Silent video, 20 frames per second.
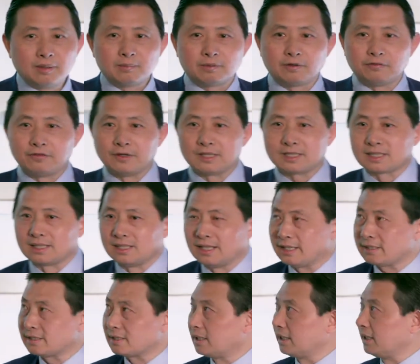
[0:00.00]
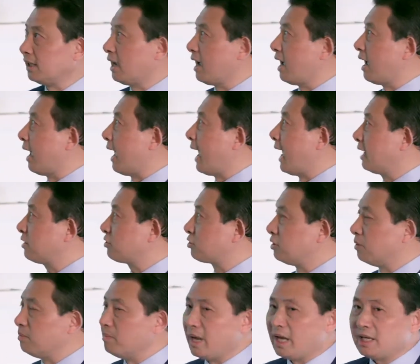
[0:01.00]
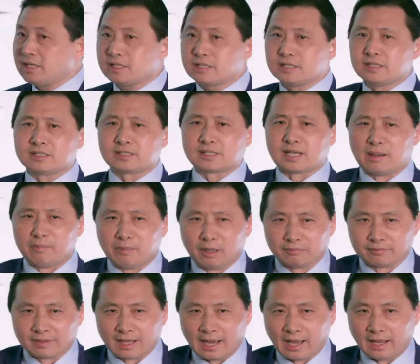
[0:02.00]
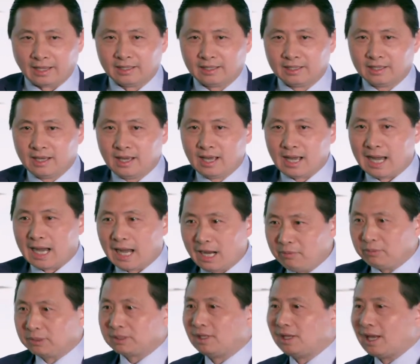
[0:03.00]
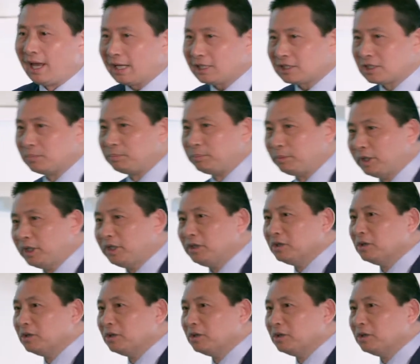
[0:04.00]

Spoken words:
Professor Leslie Young actually mentioned some of that. I would like to bring